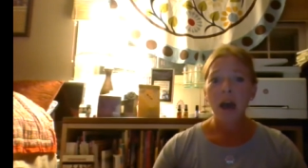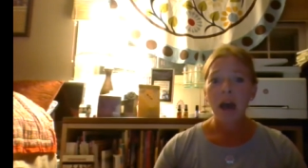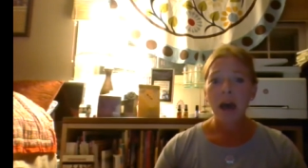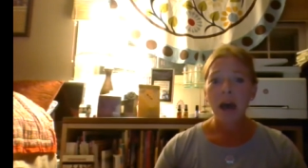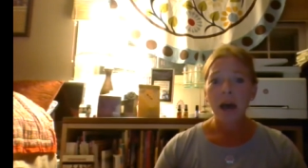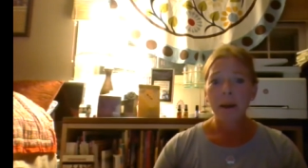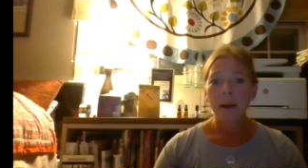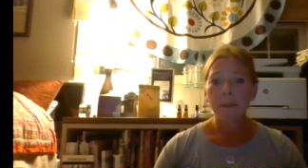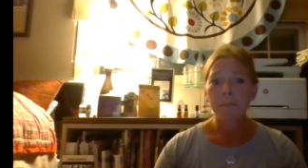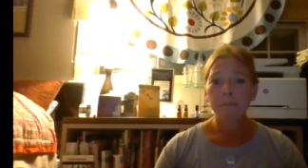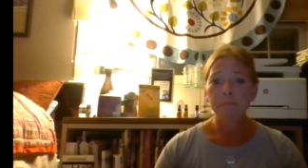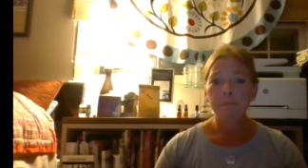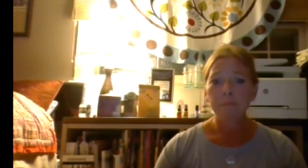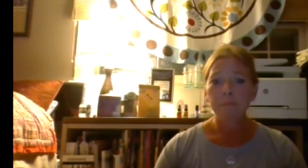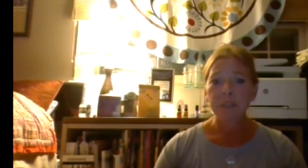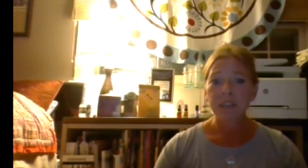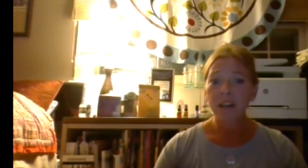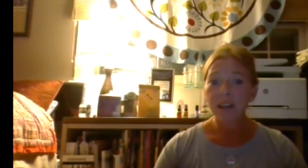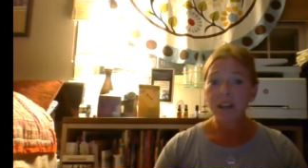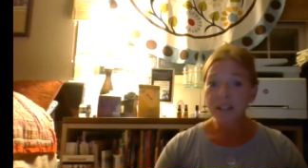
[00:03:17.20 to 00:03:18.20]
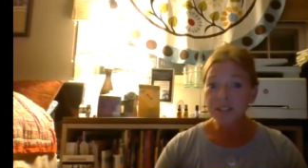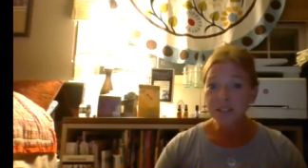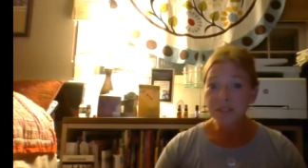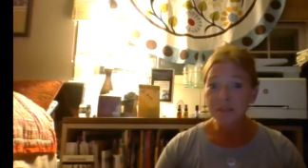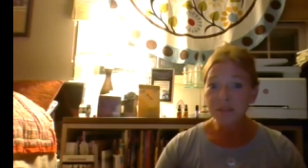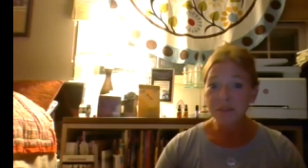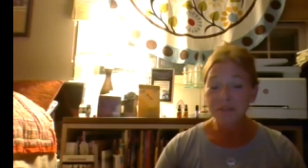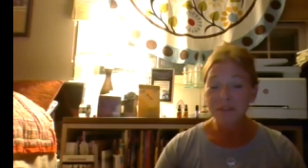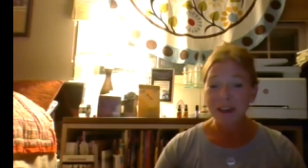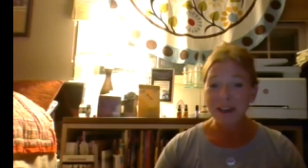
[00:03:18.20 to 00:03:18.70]
um, because
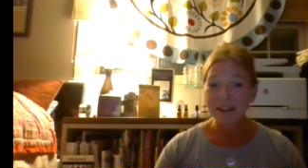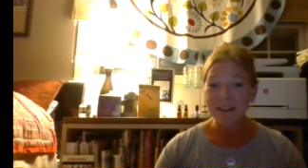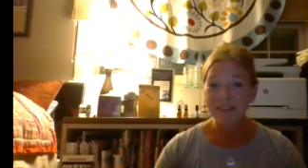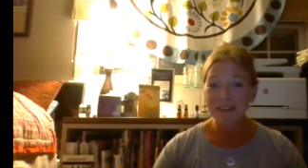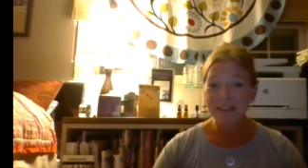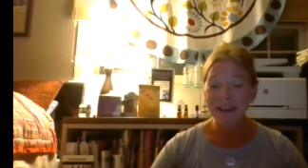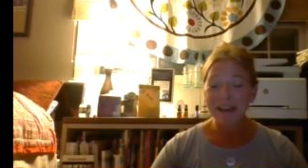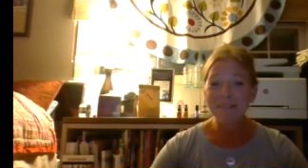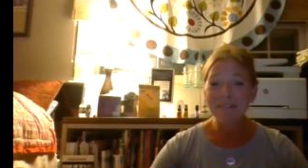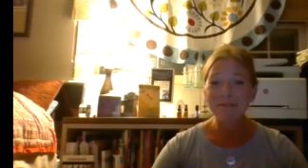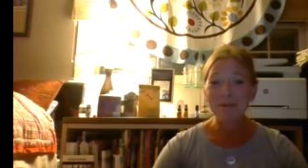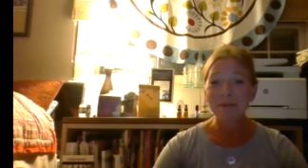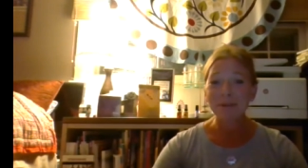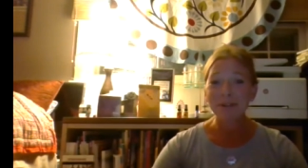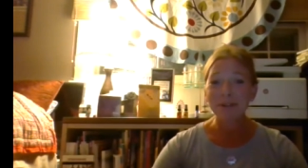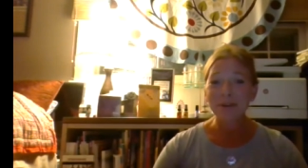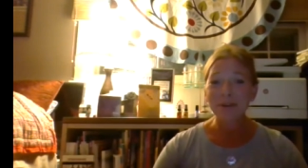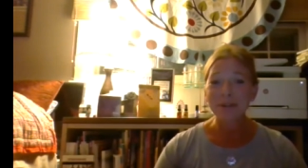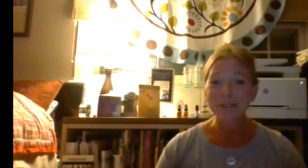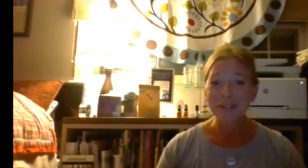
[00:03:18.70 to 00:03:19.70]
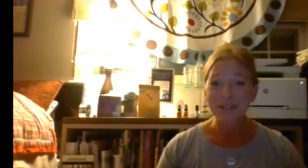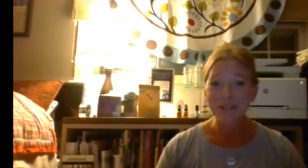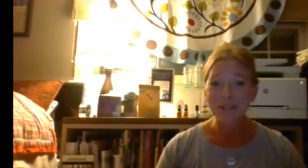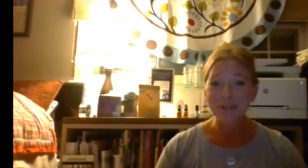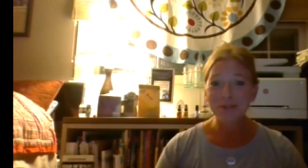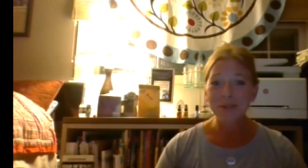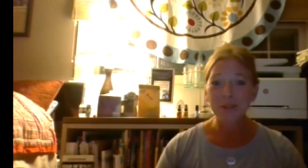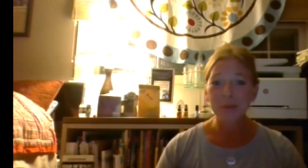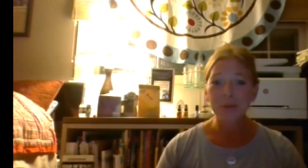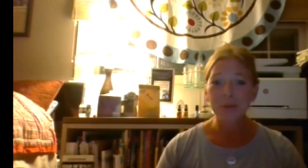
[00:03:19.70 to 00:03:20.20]
of the fact that what we're going to
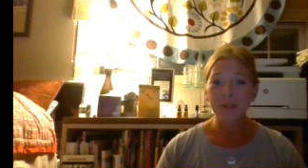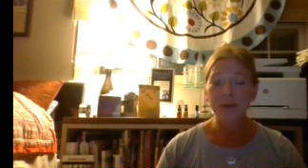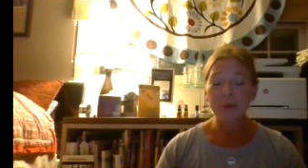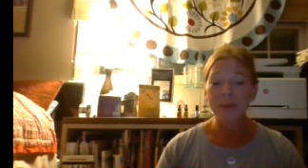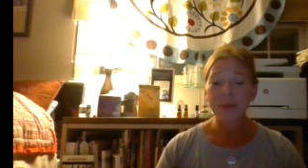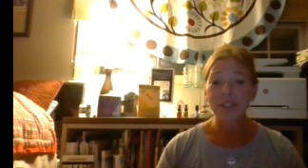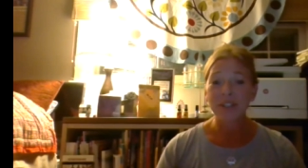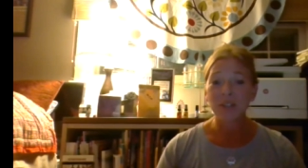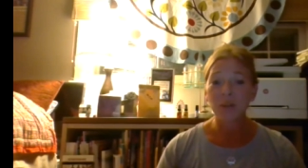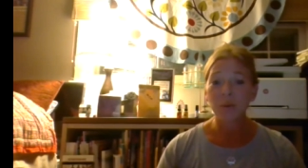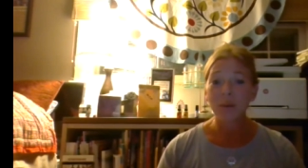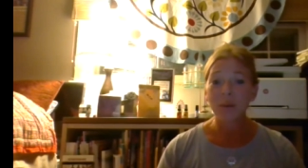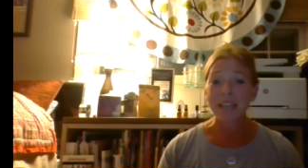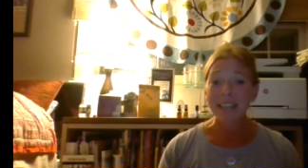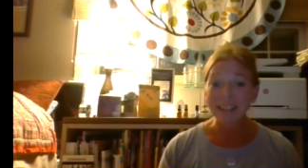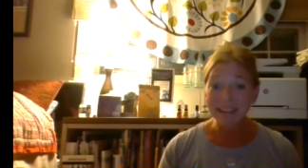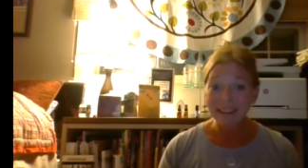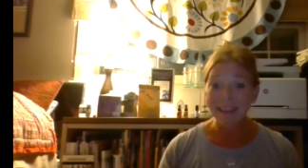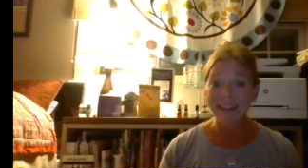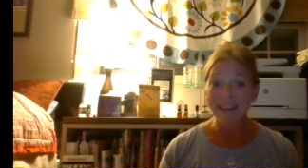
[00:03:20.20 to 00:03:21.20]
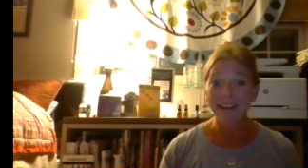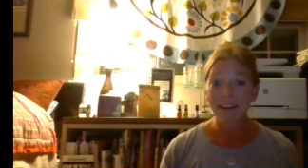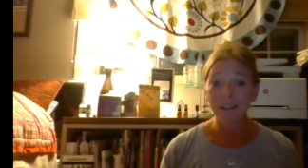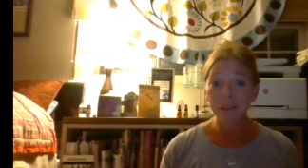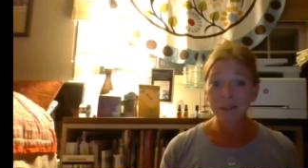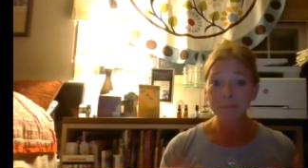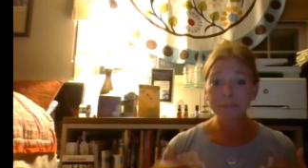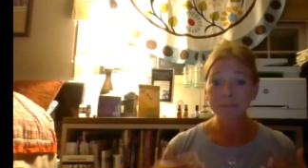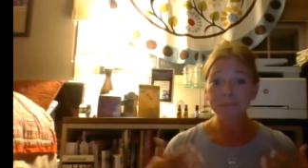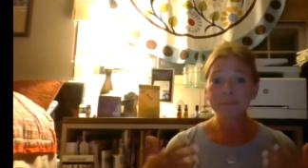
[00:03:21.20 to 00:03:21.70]
do is we're going to inhale